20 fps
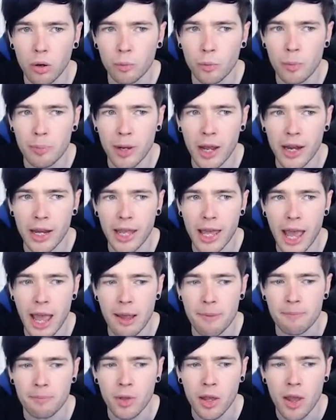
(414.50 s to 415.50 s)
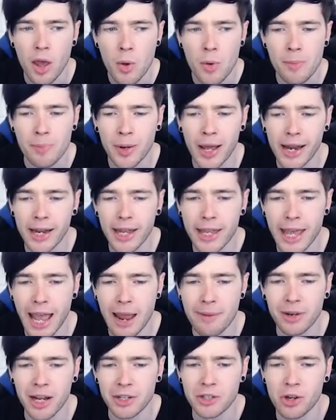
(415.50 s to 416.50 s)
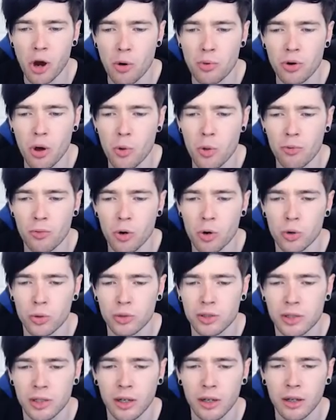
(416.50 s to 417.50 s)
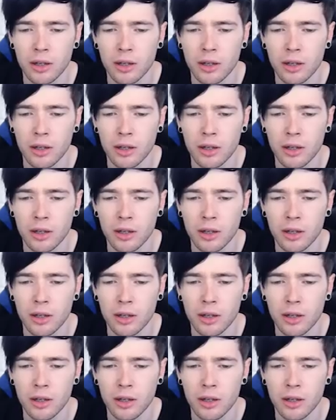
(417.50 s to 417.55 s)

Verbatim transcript: we're playing a game. We're playing a game and I don't know the rules.